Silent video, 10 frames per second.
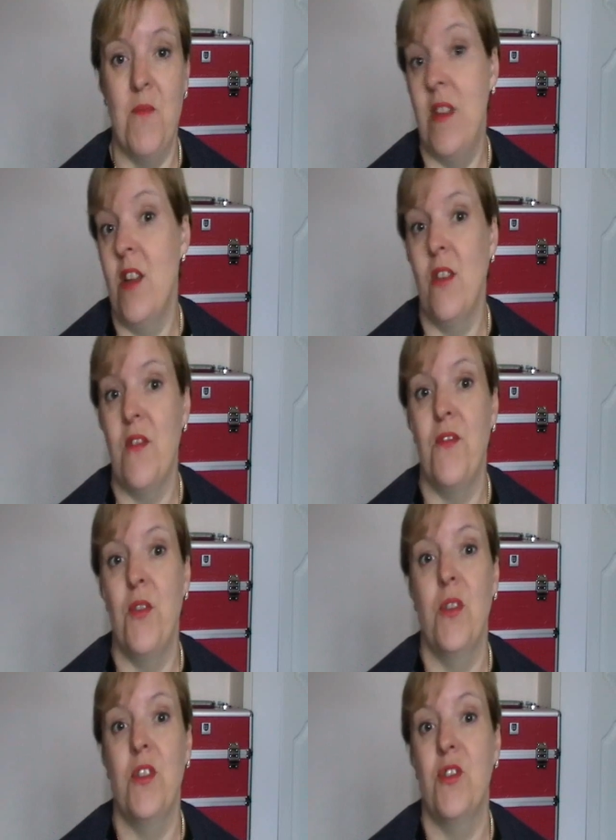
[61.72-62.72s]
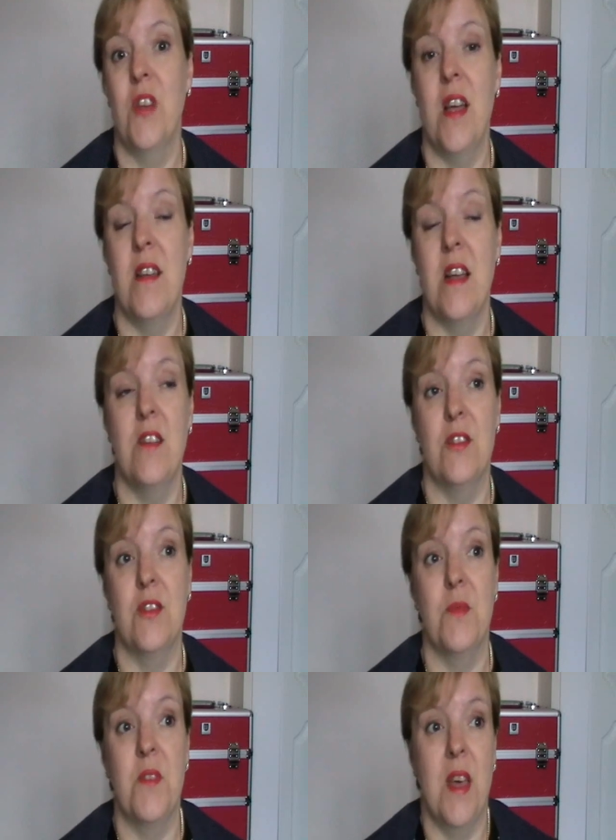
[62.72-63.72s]
I'm really looking forward to trying out
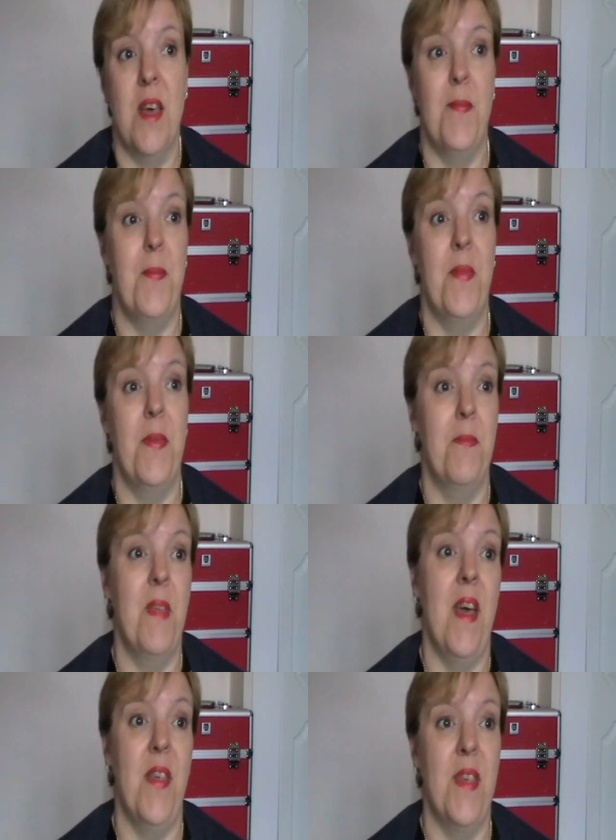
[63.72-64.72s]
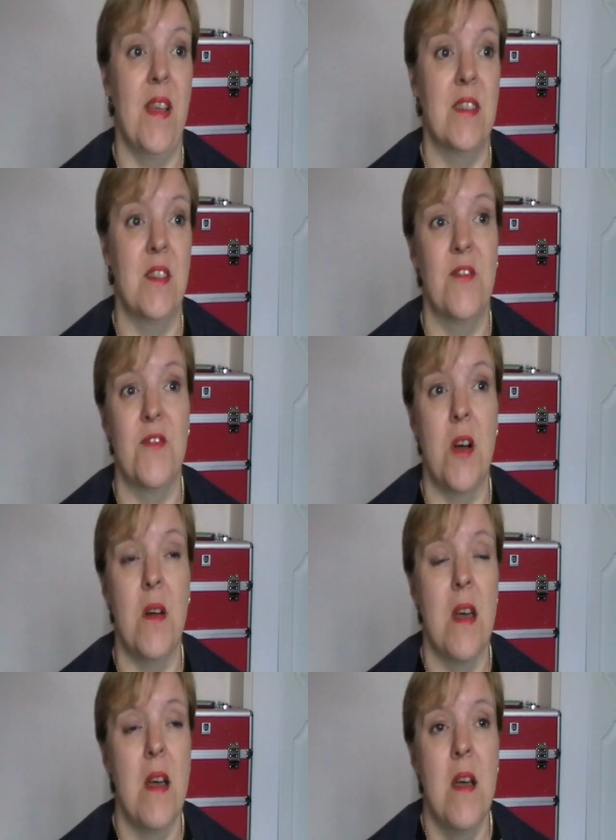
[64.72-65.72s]
some of their, their things that they've
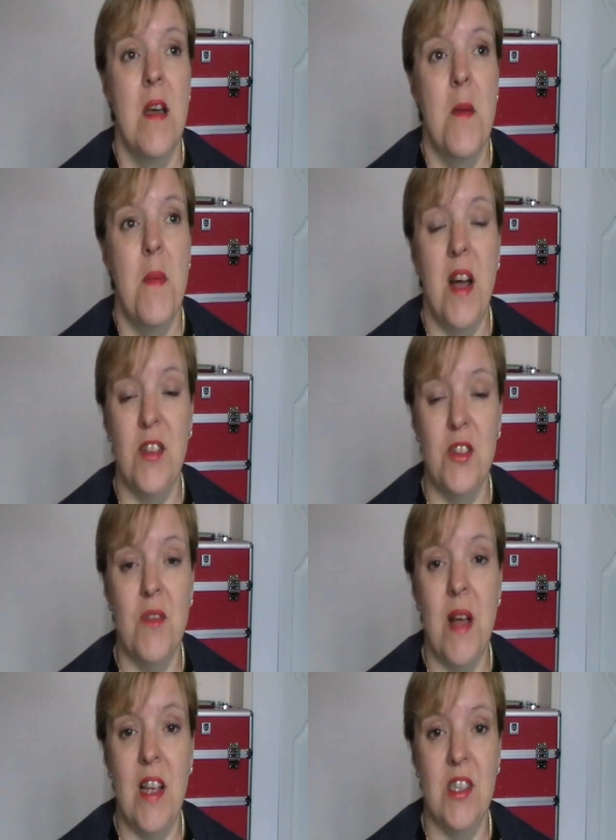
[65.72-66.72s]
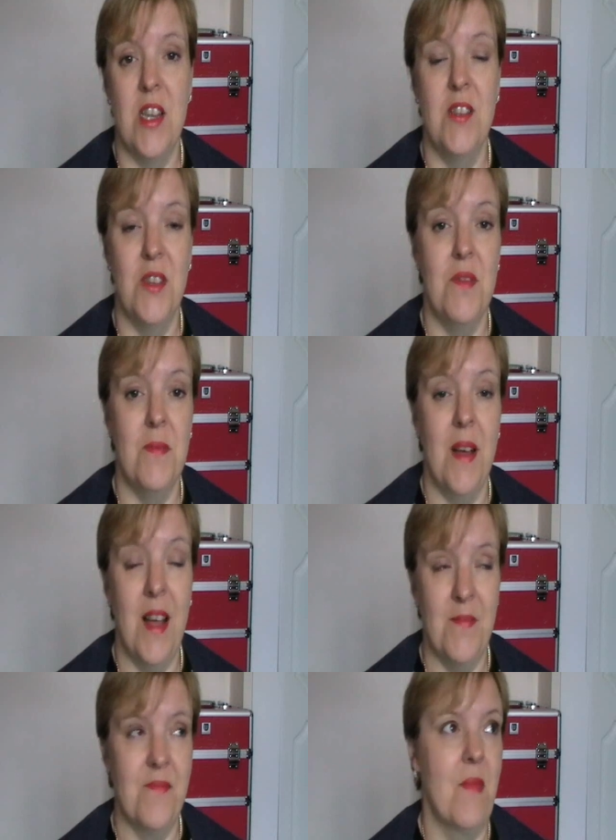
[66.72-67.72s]
got. But I do actually do,
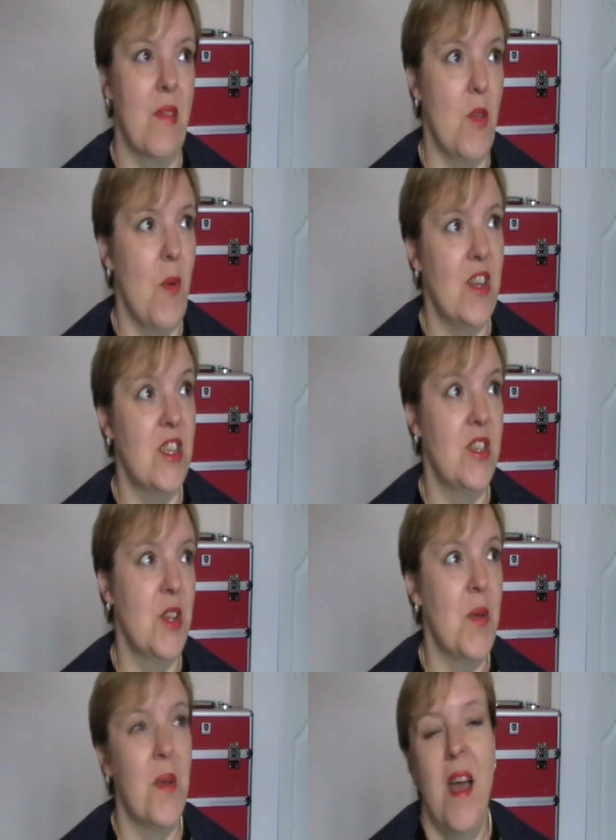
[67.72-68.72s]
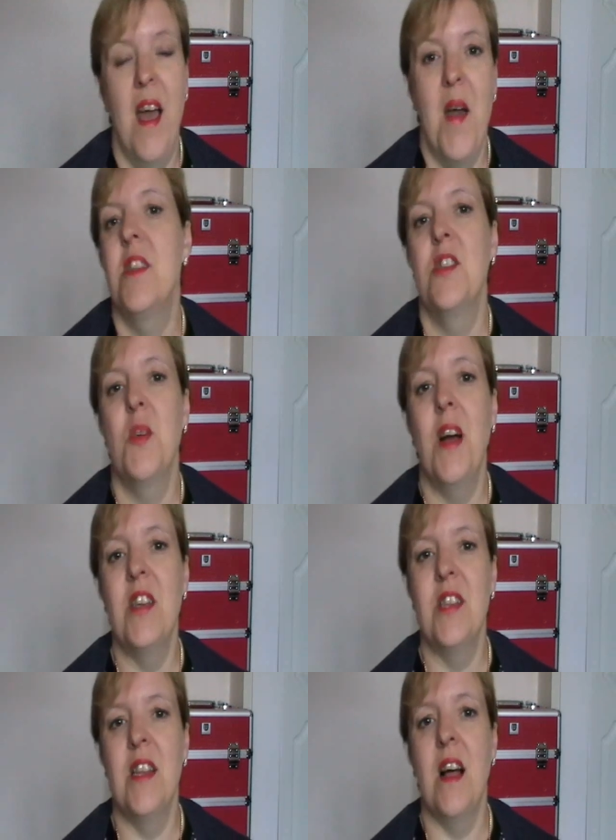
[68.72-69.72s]
I do actually do, but I do
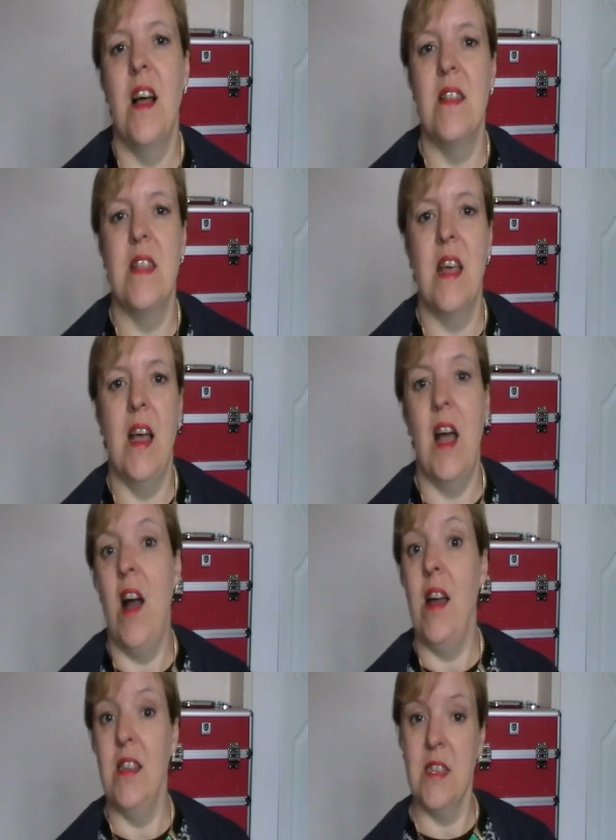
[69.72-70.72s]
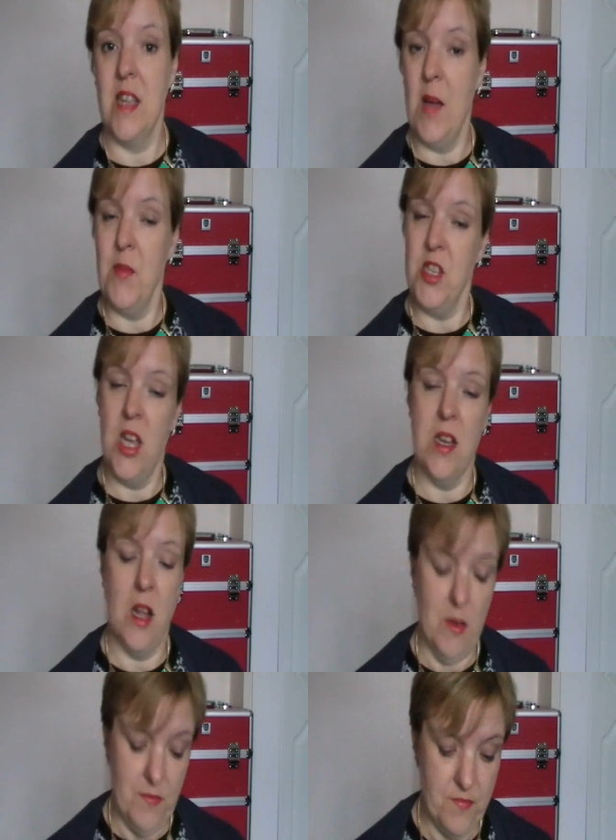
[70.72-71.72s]
actually like their iced
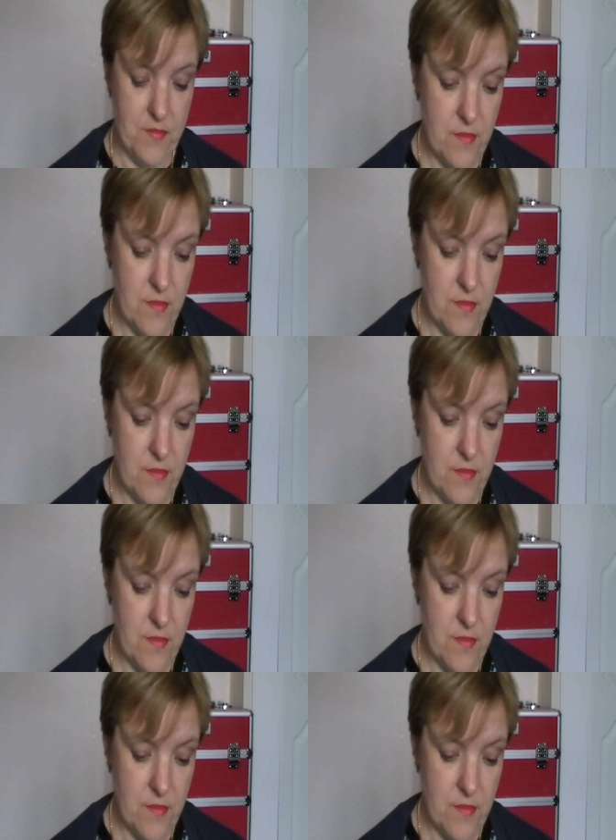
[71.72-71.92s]
cappuccino.